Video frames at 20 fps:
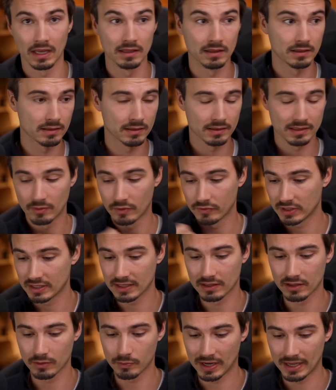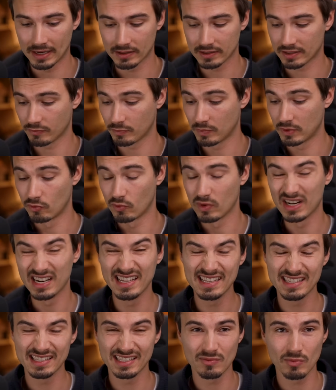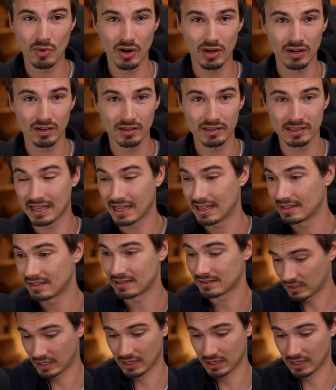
And some of these other players have been releasing models and